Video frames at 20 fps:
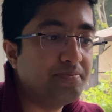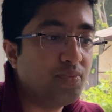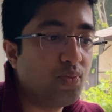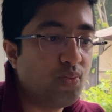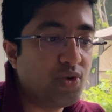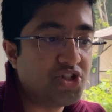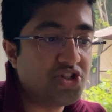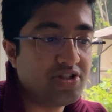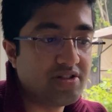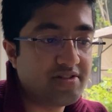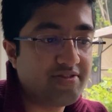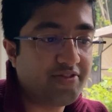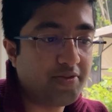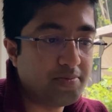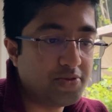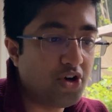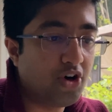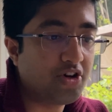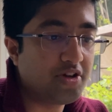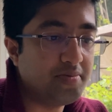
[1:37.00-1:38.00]
which is from
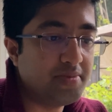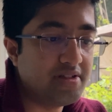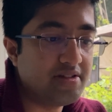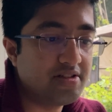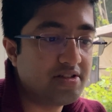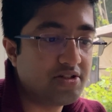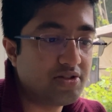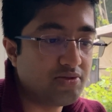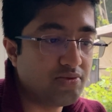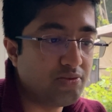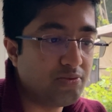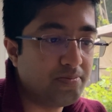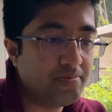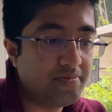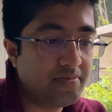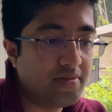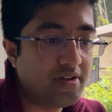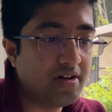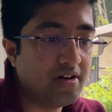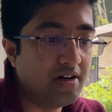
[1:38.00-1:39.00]
documents to
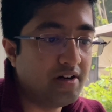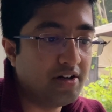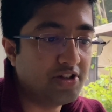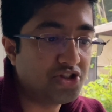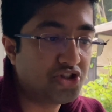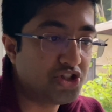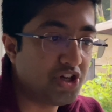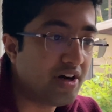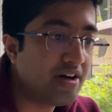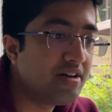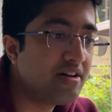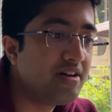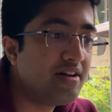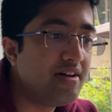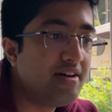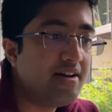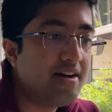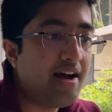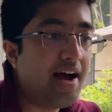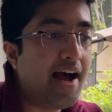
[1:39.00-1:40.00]
Chuck.
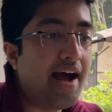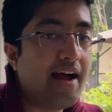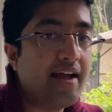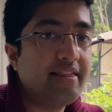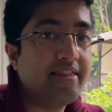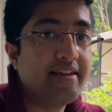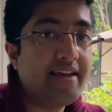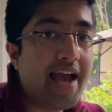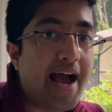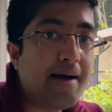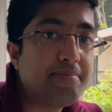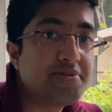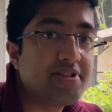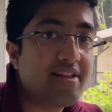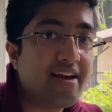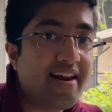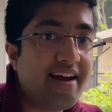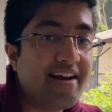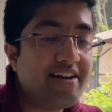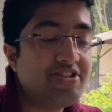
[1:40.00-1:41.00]
And the apps
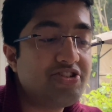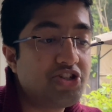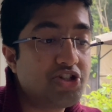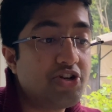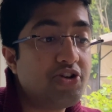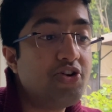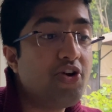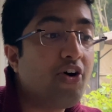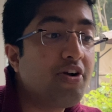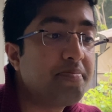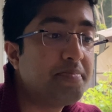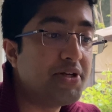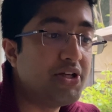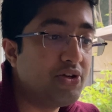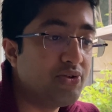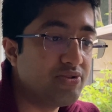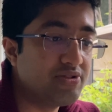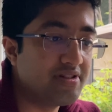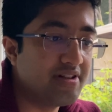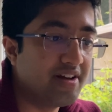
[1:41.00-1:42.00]
that I should not be
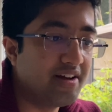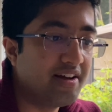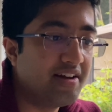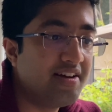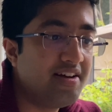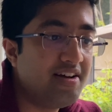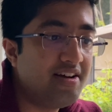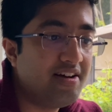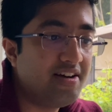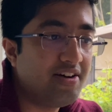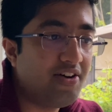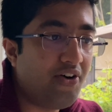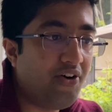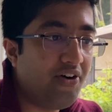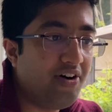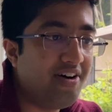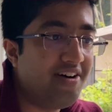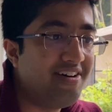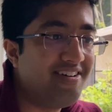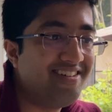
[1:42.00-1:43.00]
using
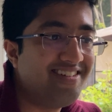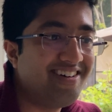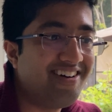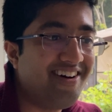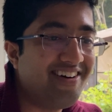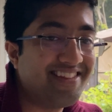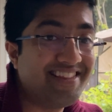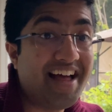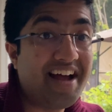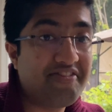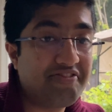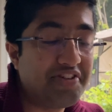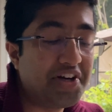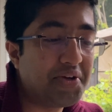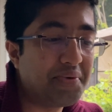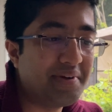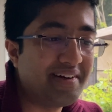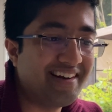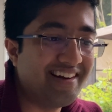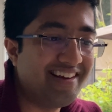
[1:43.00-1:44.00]
that
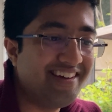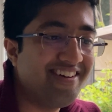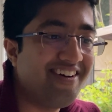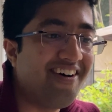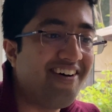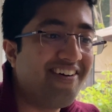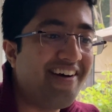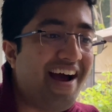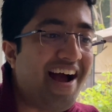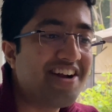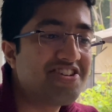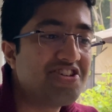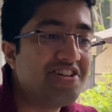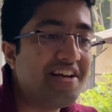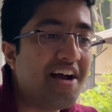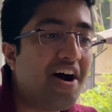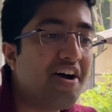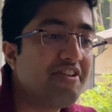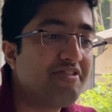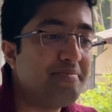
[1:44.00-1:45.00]
frequently are actually
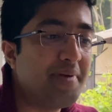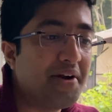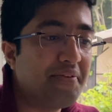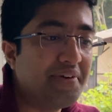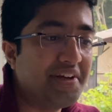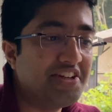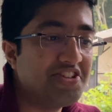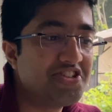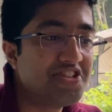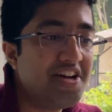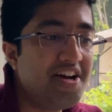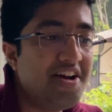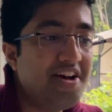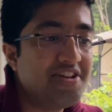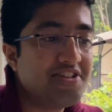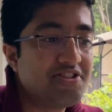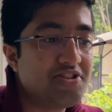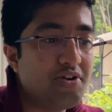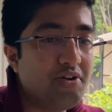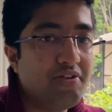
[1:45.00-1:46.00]
out of my reach.
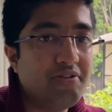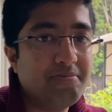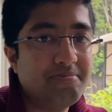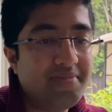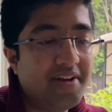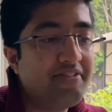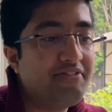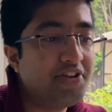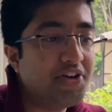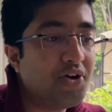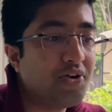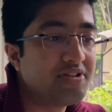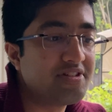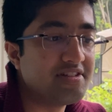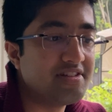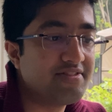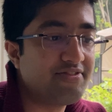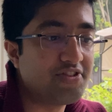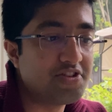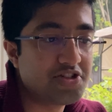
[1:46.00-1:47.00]
So if you
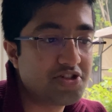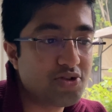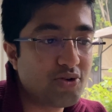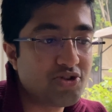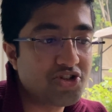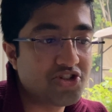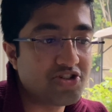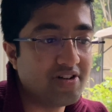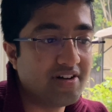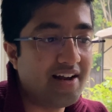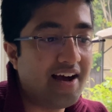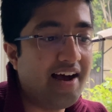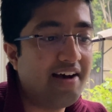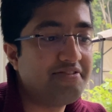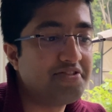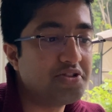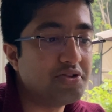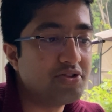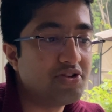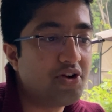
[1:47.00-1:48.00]
notice, for social, I
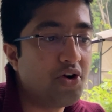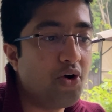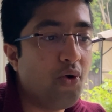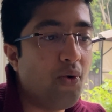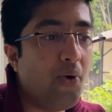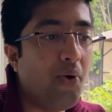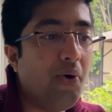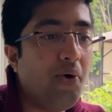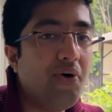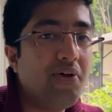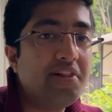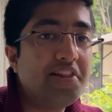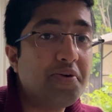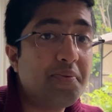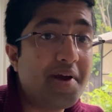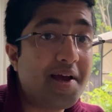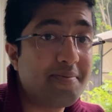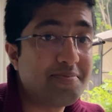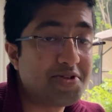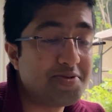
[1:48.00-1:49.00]
have to go all the
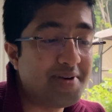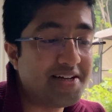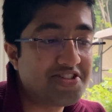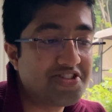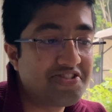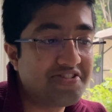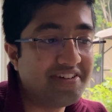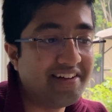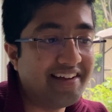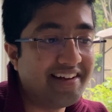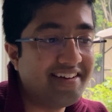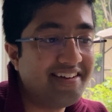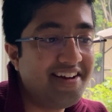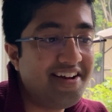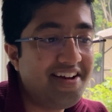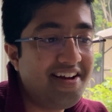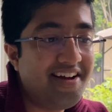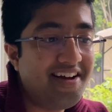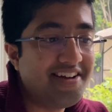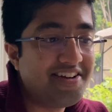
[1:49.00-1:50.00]
way up to my screen
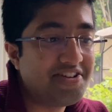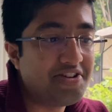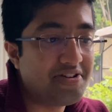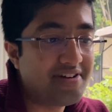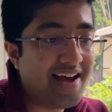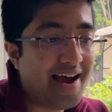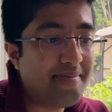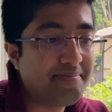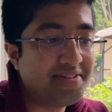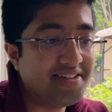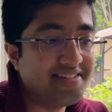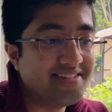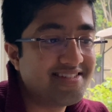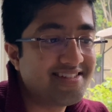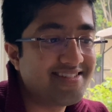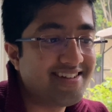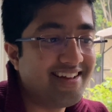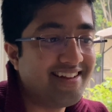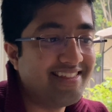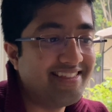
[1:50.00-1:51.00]
to tap
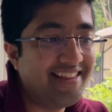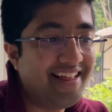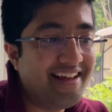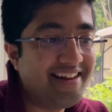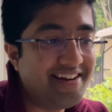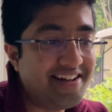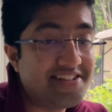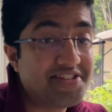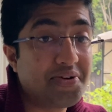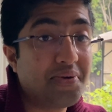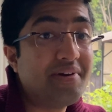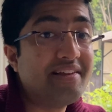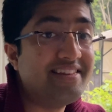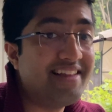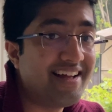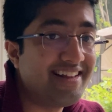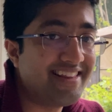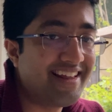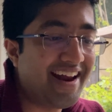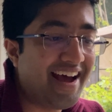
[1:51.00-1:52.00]
this, and then it's only
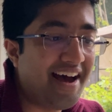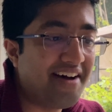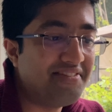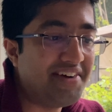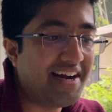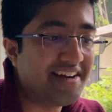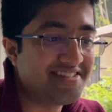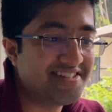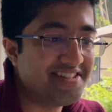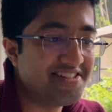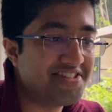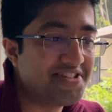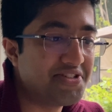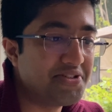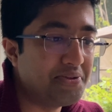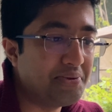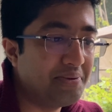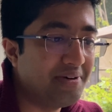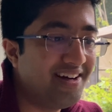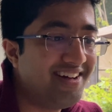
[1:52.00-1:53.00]
then that I have access
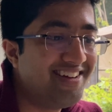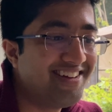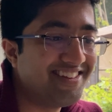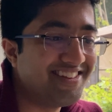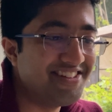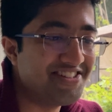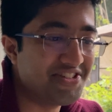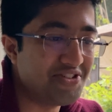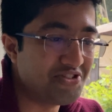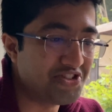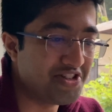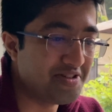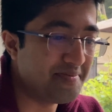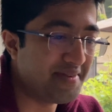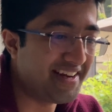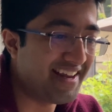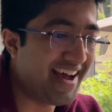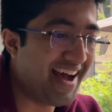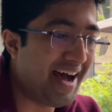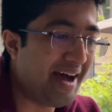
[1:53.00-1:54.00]
to the social
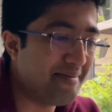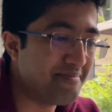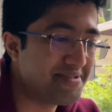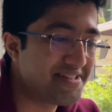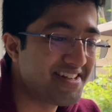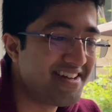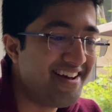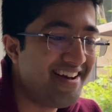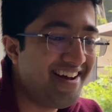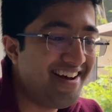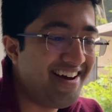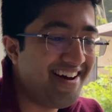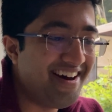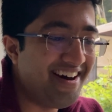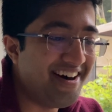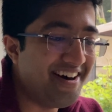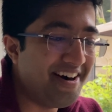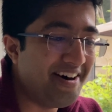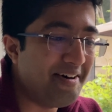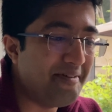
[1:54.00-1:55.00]
media apps.
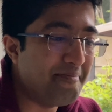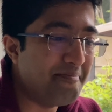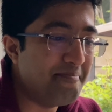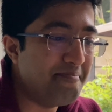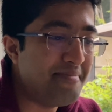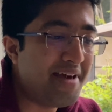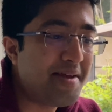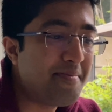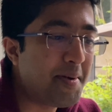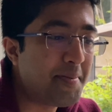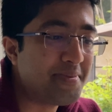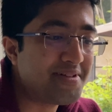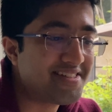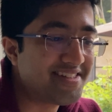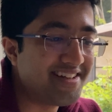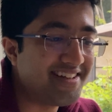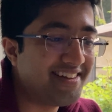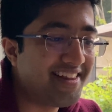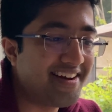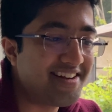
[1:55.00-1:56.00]
Many people
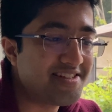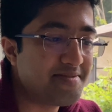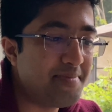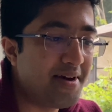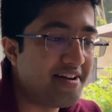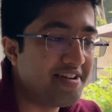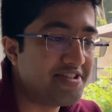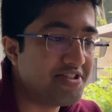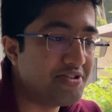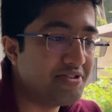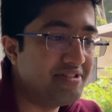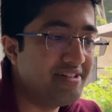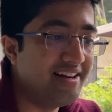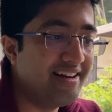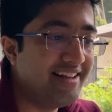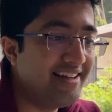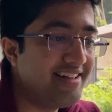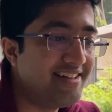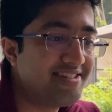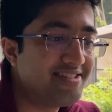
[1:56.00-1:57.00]
say that it's better to
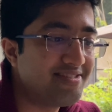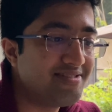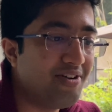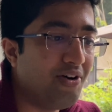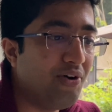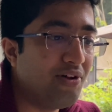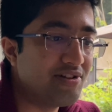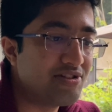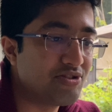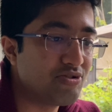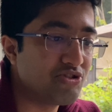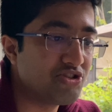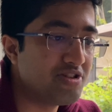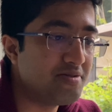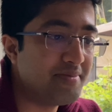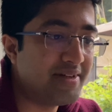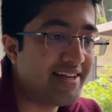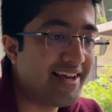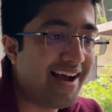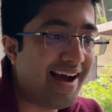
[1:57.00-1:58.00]
delete all social
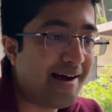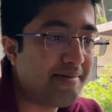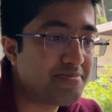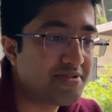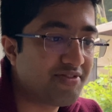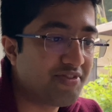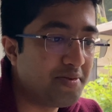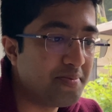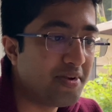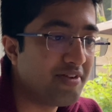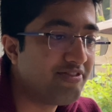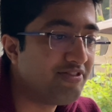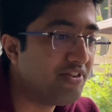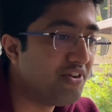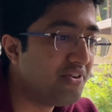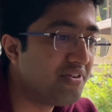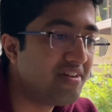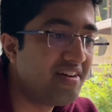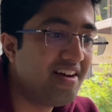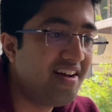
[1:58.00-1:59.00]
media apps from your
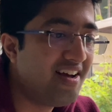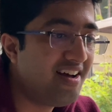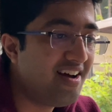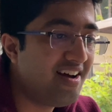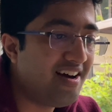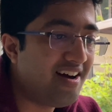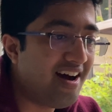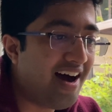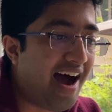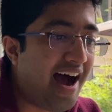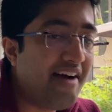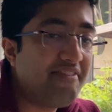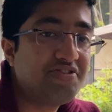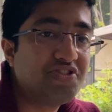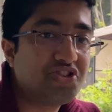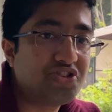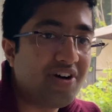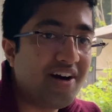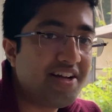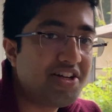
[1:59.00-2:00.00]
phone.
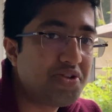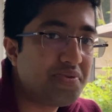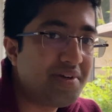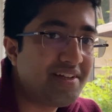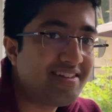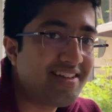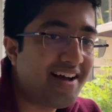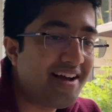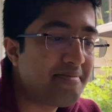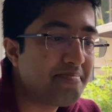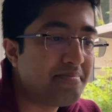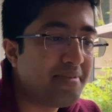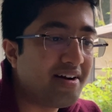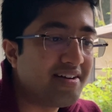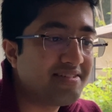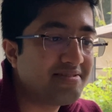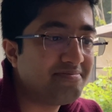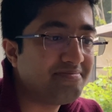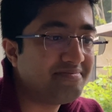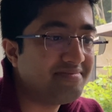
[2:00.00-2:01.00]
I've tried doing that, but
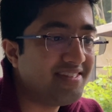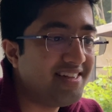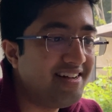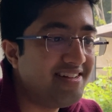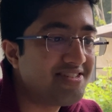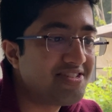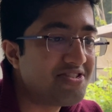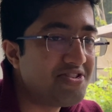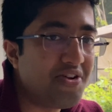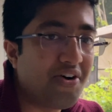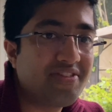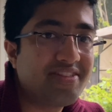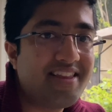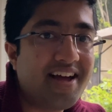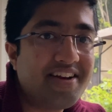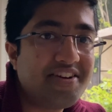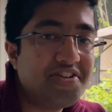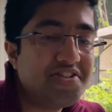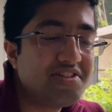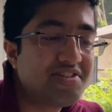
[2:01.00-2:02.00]
it's not
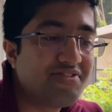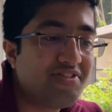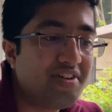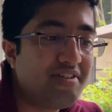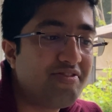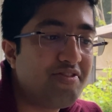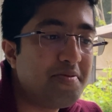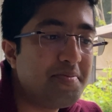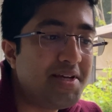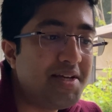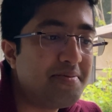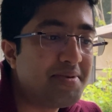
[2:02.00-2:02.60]
that useful for me